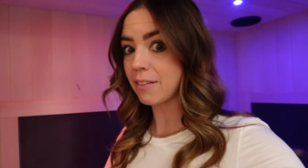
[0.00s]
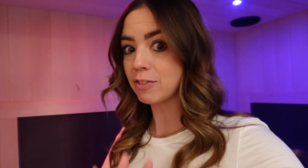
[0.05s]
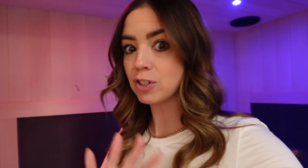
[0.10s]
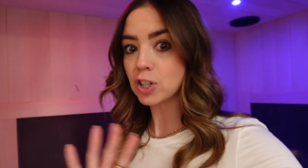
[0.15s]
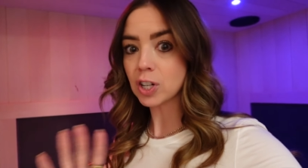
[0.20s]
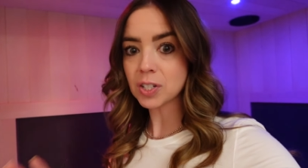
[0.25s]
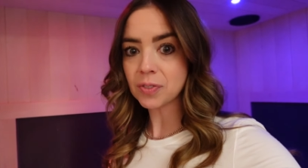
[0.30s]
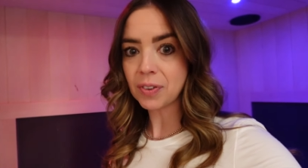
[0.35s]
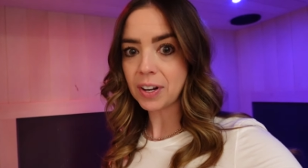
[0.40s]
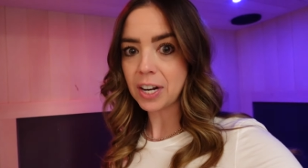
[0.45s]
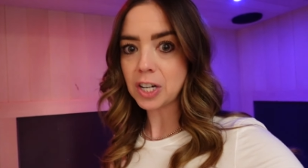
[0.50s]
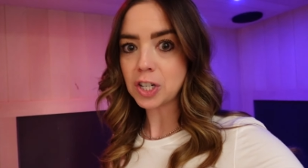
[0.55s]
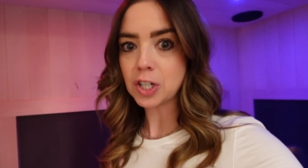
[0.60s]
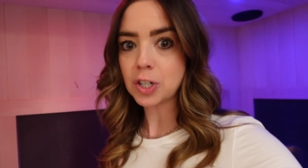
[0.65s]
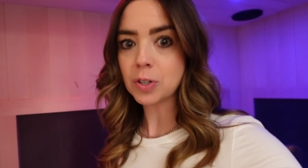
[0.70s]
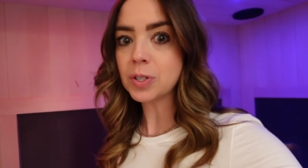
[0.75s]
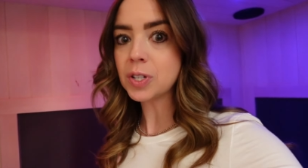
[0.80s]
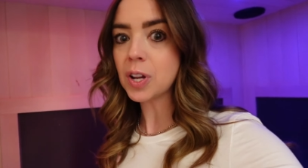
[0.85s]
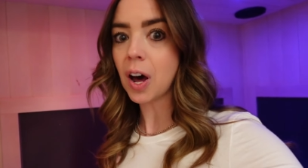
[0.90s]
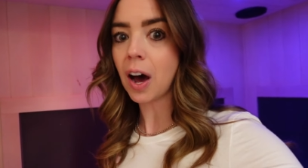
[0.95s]
I've just
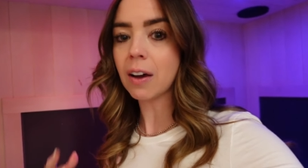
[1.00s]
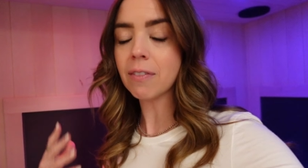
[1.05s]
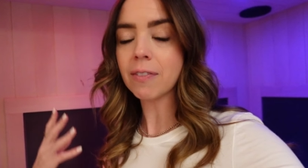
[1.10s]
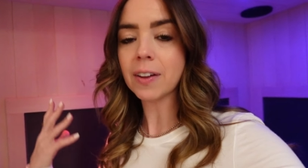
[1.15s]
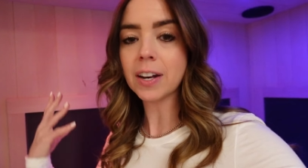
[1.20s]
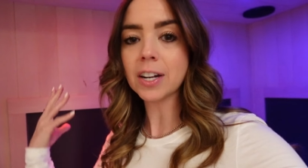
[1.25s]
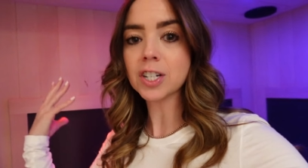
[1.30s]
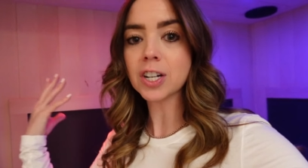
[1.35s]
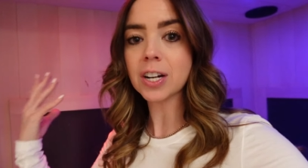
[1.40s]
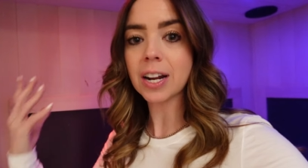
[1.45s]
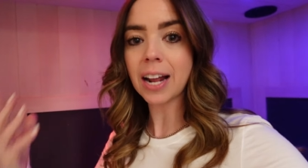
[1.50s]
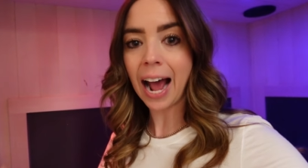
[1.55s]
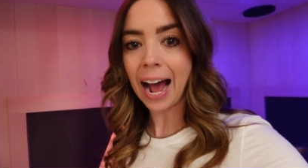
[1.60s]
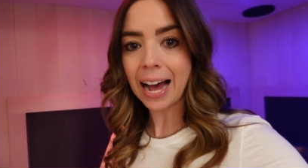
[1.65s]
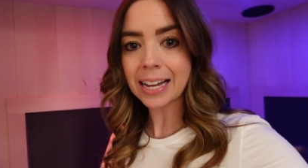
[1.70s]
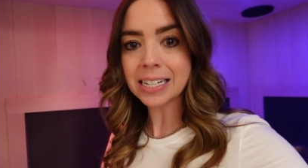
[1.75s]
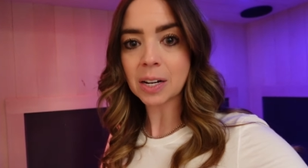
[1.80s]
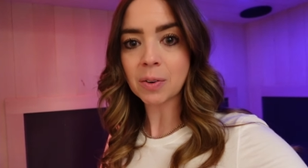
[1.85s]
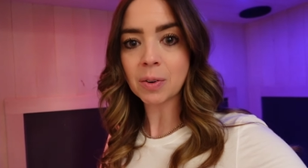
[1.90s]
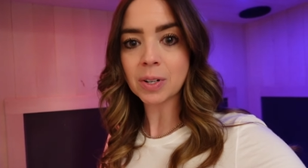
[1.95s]
finished, you saw I finished it
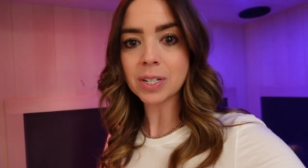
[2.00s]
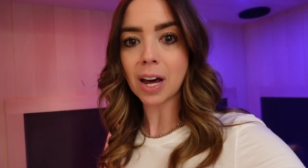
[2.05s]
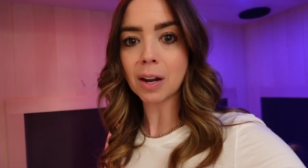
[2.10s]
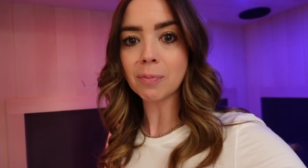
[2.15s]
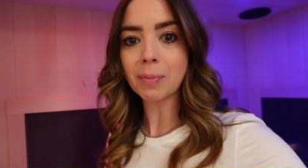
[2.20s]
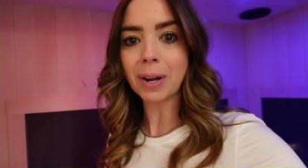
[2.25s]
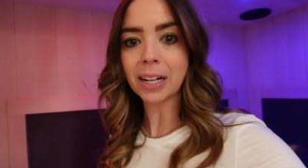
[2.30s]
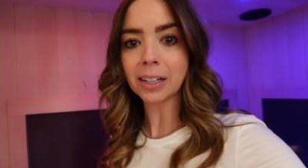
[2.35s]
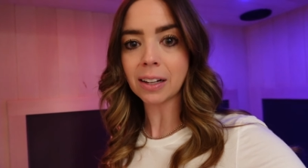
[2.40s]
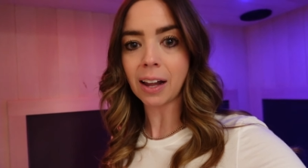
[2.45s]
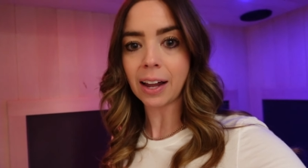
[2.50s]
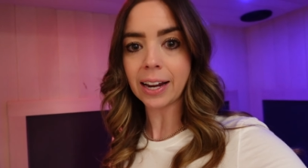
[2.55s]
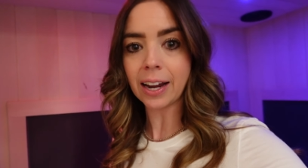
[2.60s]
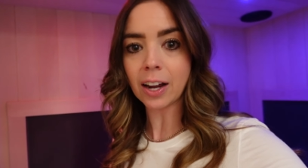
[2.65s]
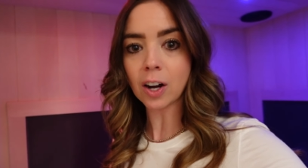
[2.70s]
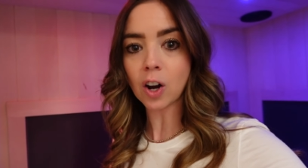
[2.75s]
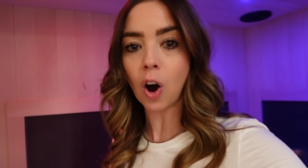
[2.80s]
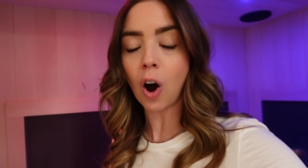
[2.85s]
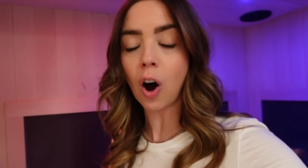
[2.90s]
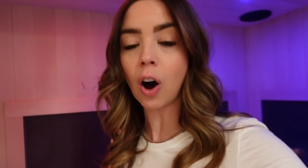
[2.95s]
as I was on my
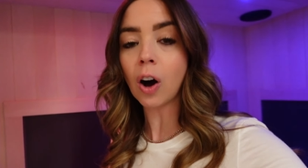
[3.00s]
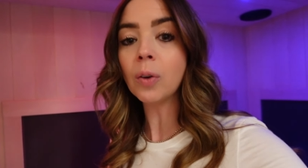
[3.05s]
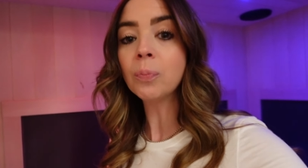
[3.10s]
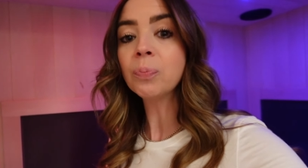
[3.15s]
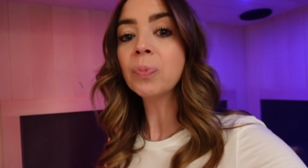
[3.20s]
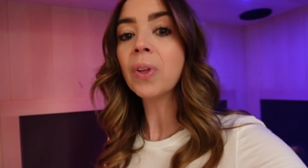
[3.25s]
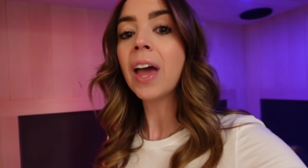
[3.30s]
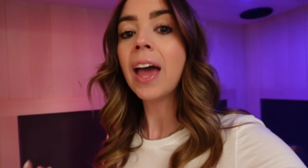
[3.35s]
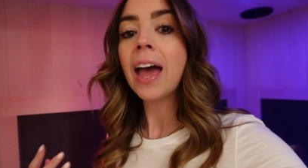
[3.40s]
client call.